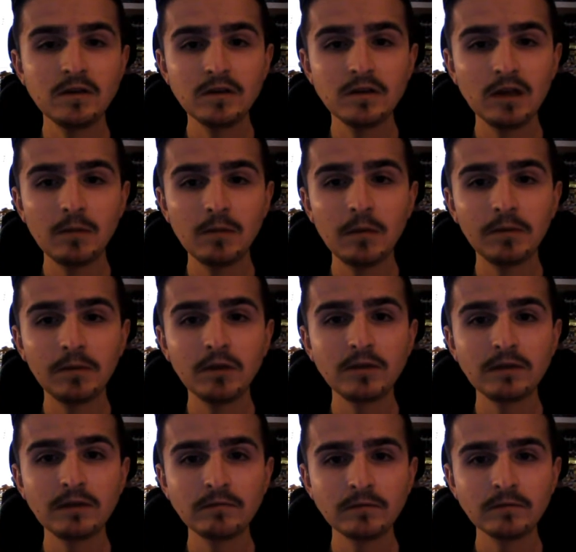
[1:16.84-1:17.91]
I'm
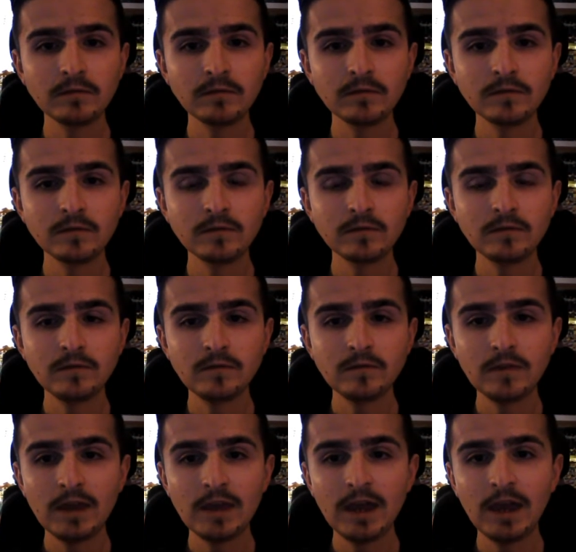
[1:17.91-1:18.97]
uploading.
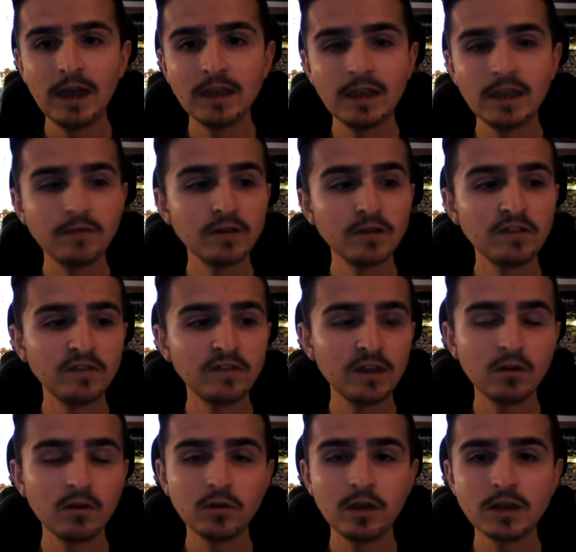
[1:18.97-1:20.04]
And yeah, if you're listening
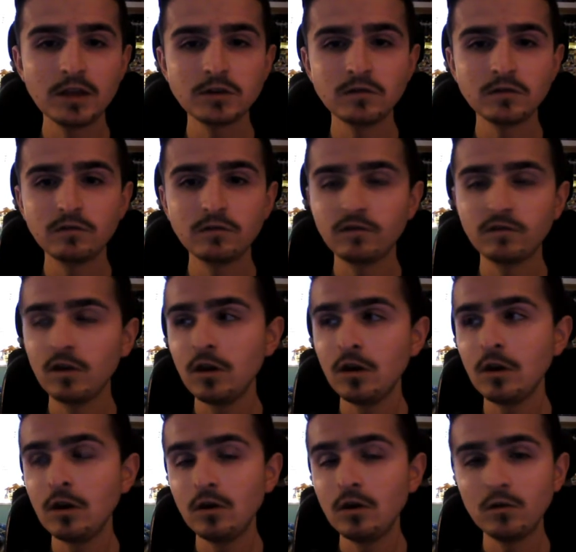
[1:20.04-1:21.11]
on iTunes
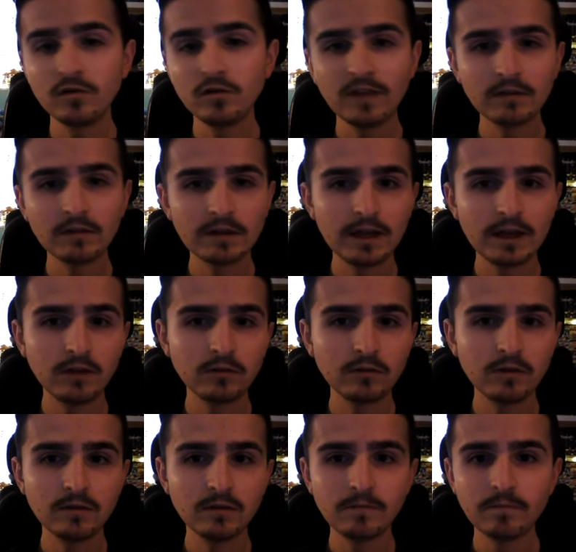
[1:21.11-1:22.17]
or SoundCloud,
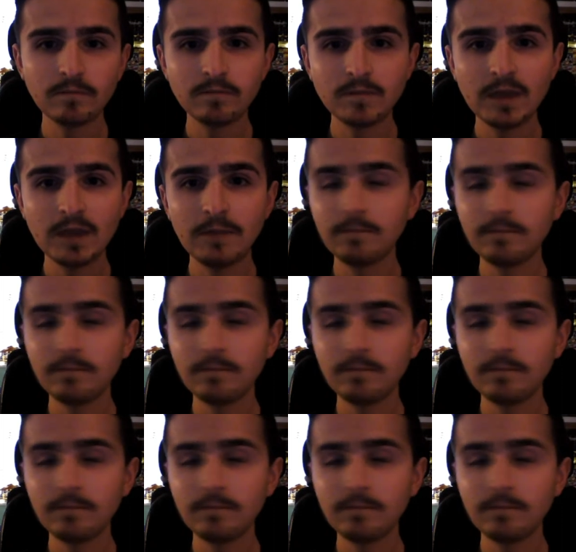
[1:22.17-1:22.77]
yeah,